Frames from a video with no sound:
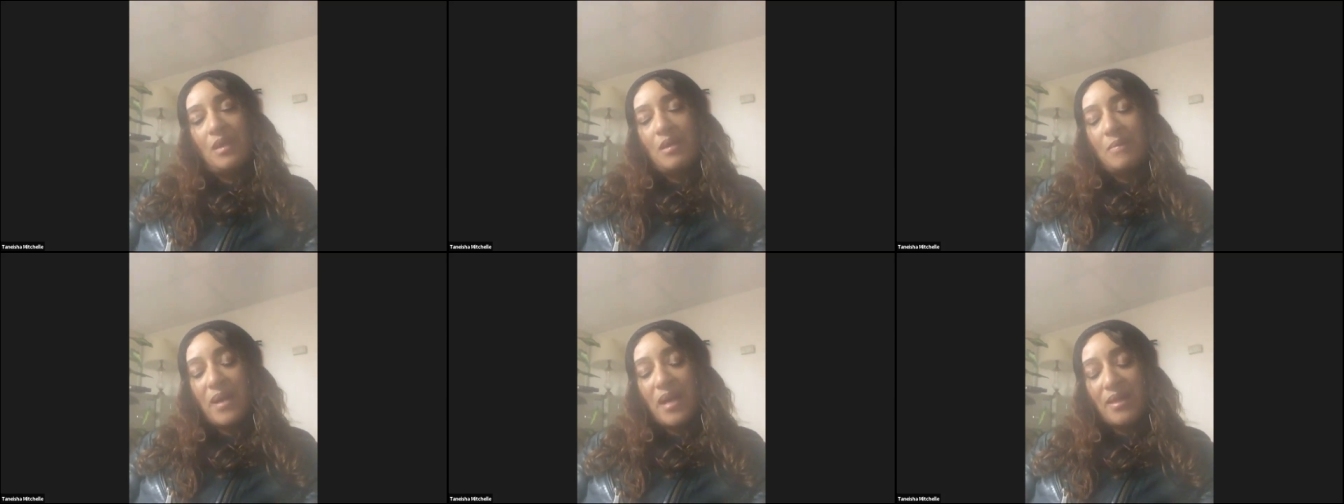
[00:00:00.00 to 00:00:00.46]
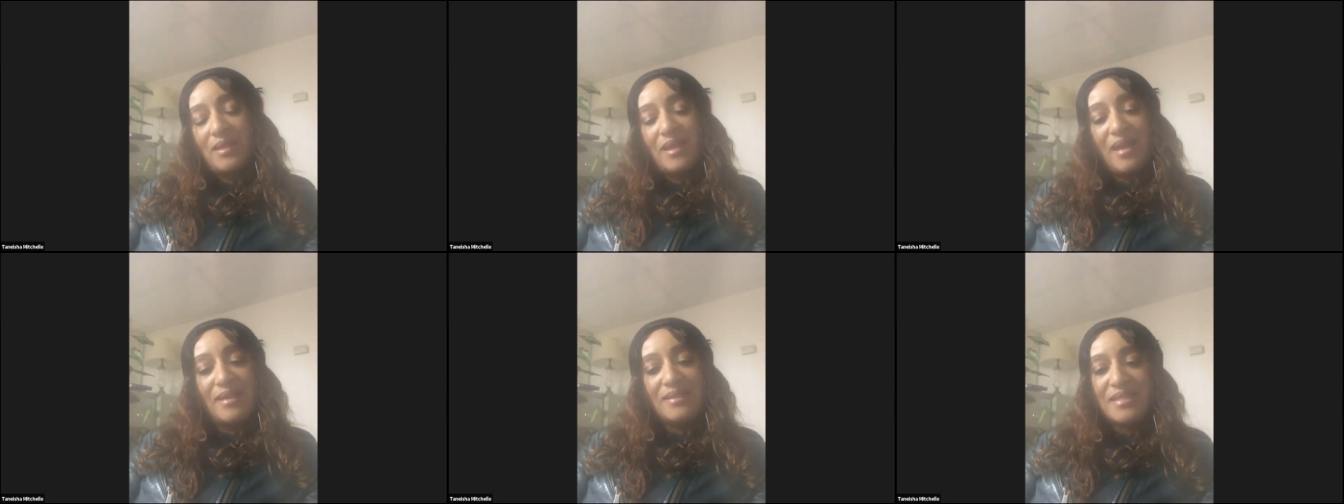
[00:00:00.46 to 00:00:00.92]
by the
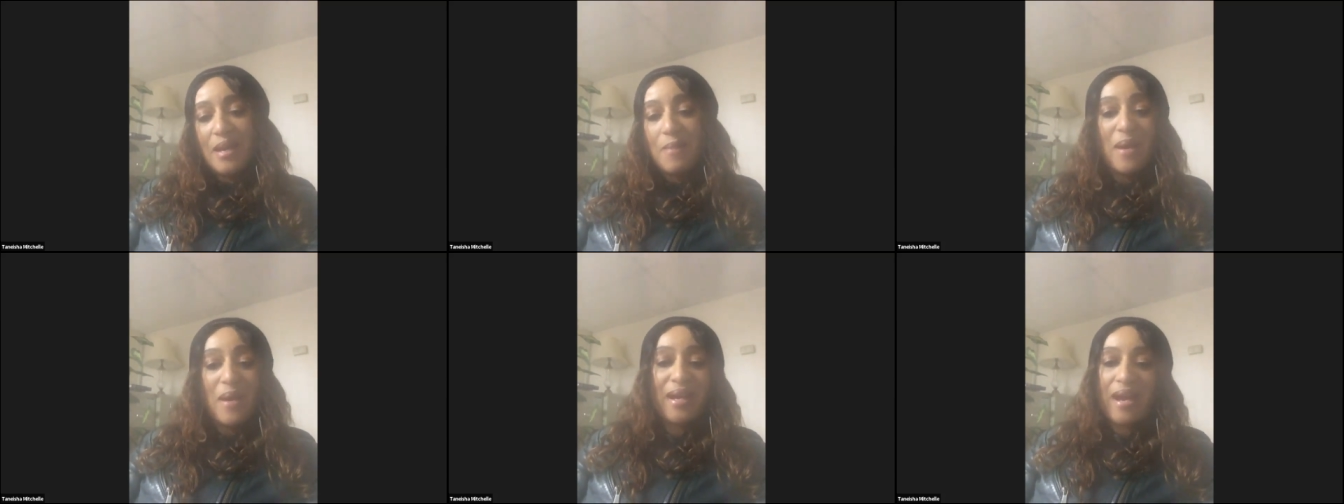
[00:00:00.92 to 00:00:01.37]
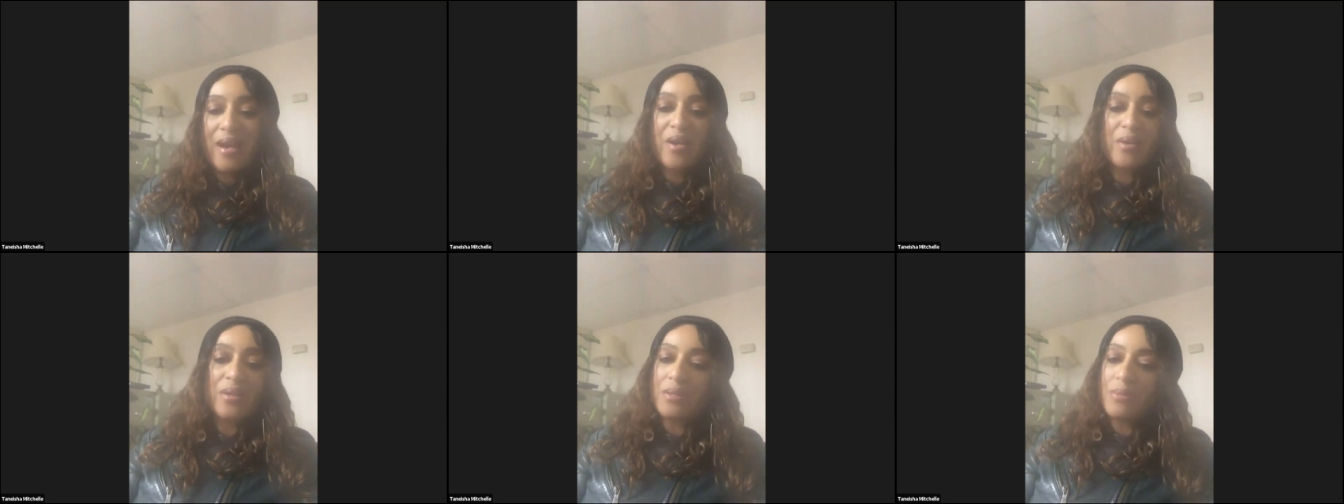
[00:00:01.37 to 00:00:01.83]
last time I got
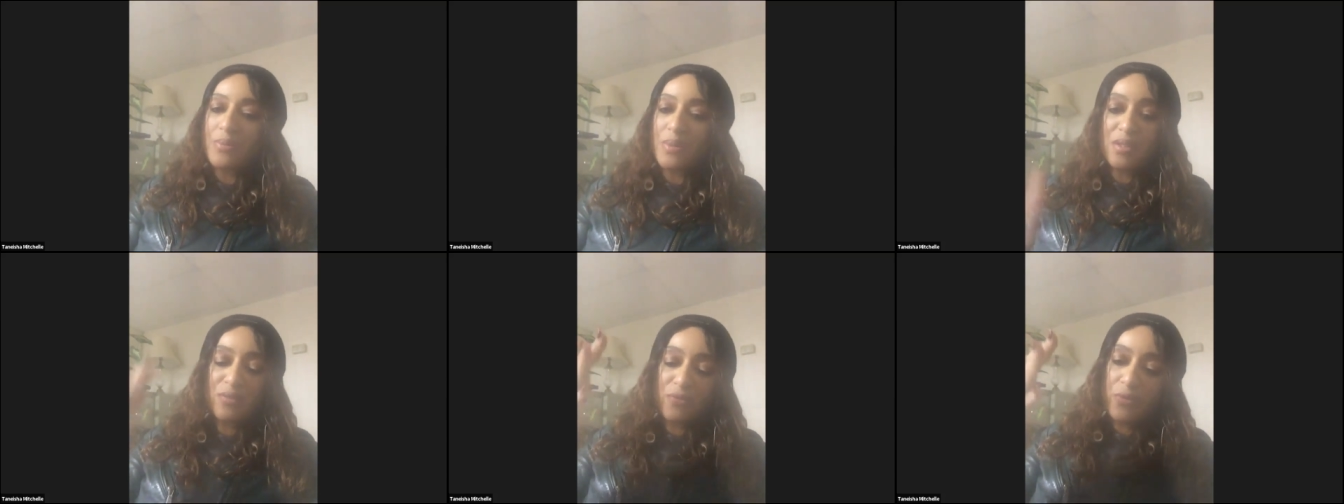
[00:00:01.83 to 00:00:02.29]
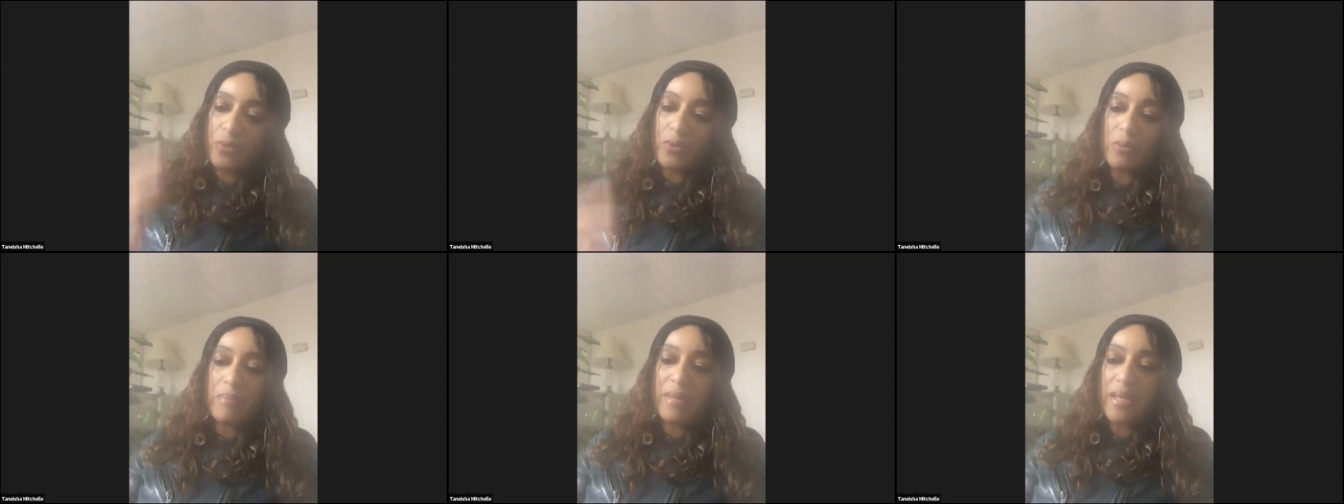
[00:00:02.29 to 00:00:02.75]
hurt, it was
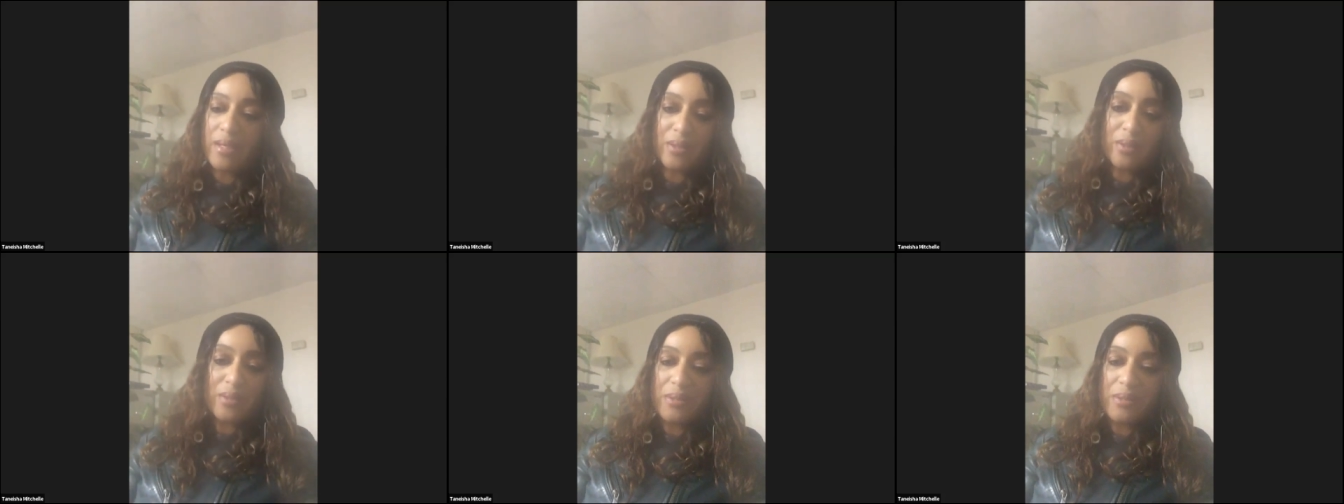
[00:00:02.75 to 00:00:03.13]
full metal.